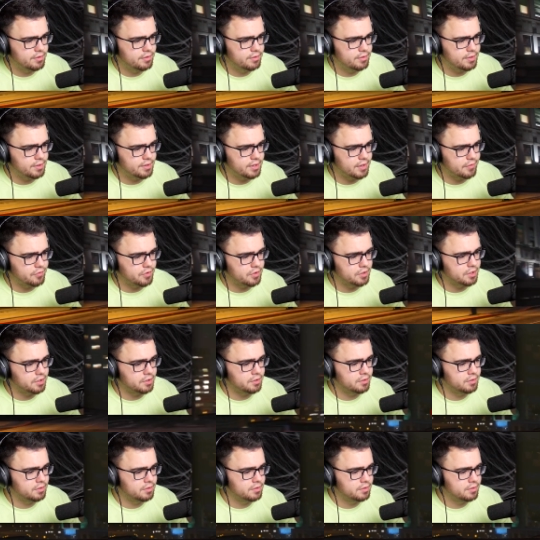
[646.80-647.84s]
They're definitely...
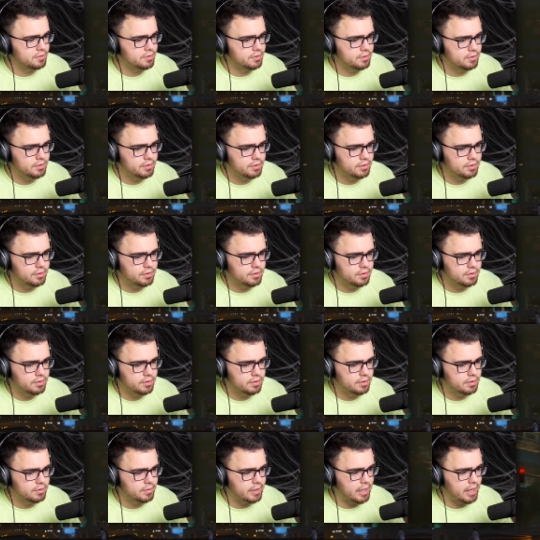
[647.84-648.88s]

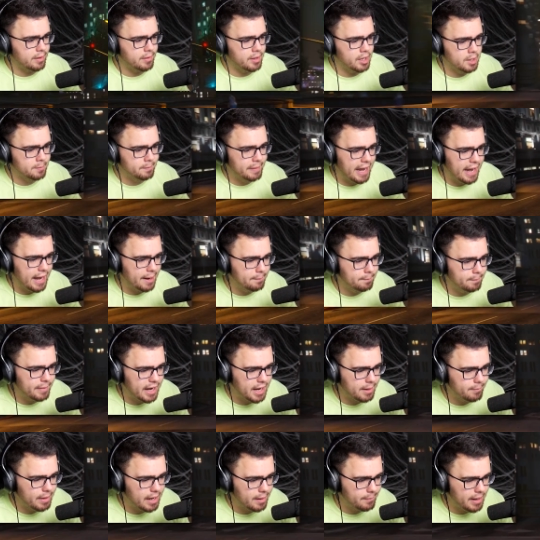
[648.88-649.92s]
Uh, uh, ma'am,
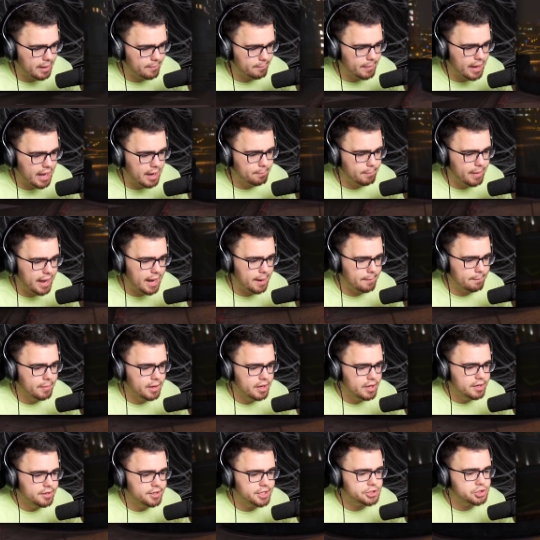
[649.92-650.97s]
ma'am, ma'am, ma'am, ma'am,
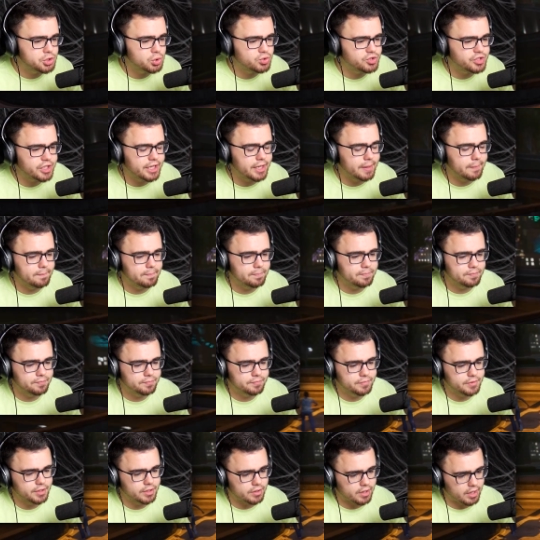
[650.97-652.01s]
ma'am! Did you see it?
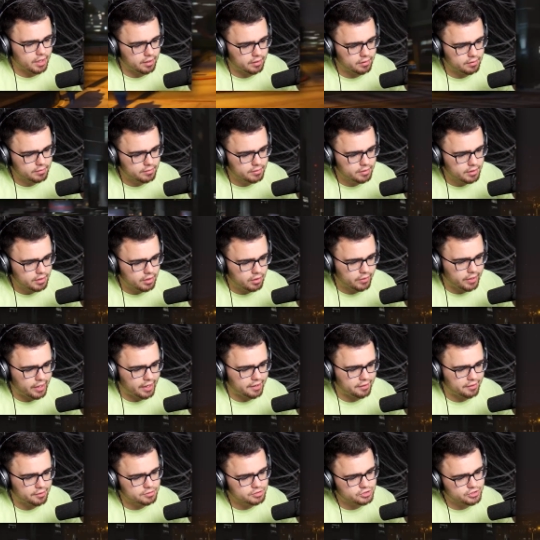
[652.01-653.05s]
Okay, okay, I
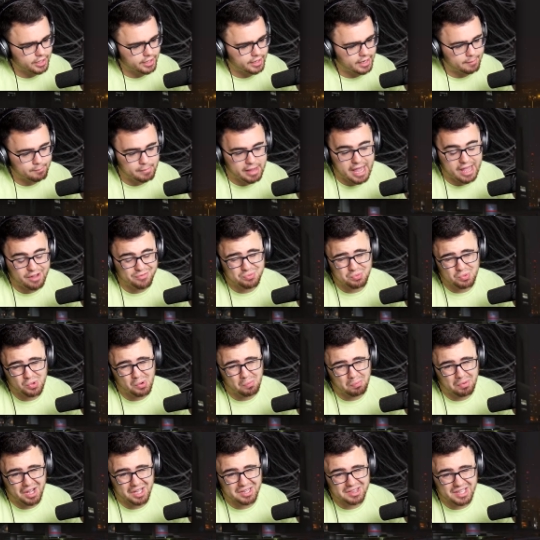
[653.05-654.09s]
can understand. I'm half
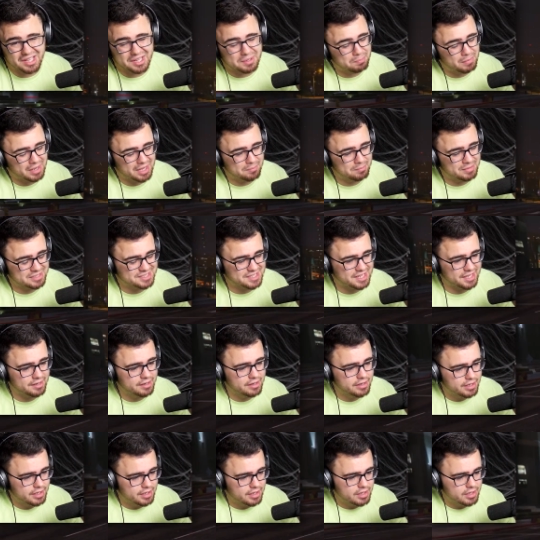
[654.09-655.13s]
robot, like my, my skin.
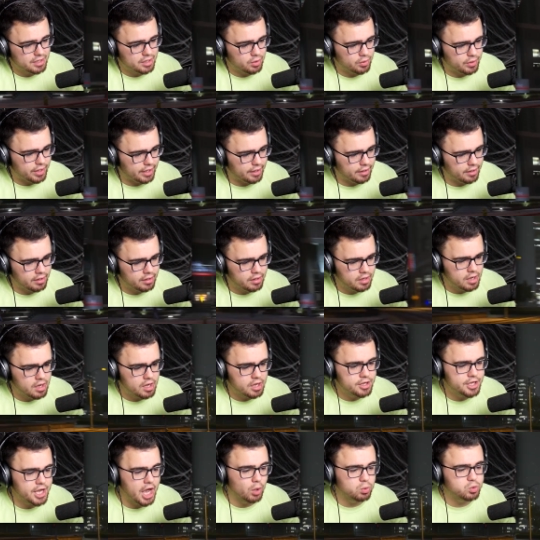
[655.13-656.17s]
Okay.
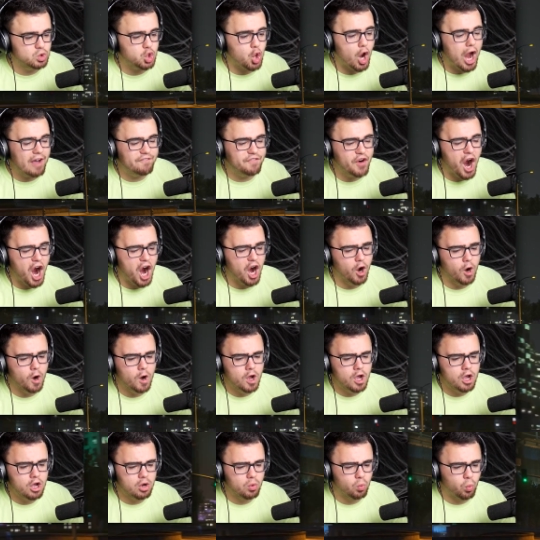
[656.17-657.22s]
Yo, Trevor!
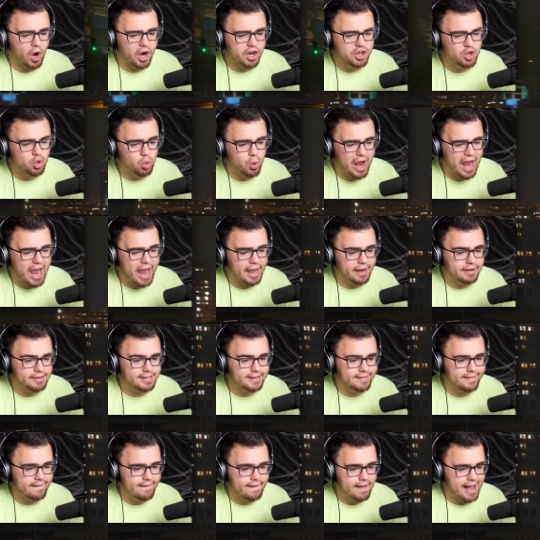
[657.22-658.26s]
Where you at?
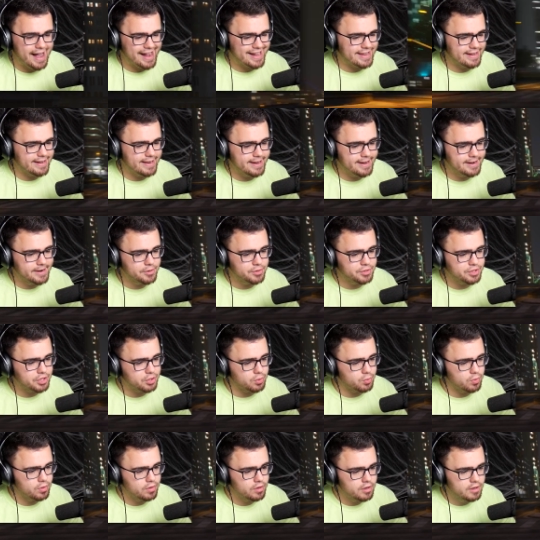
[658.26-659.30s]
I can hear you.
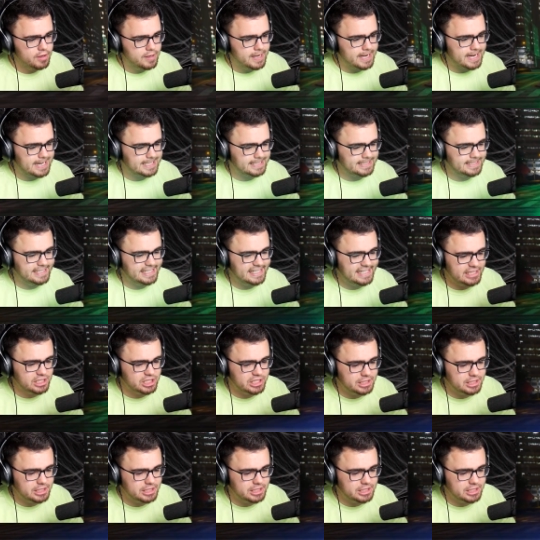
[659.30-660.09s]
I can hear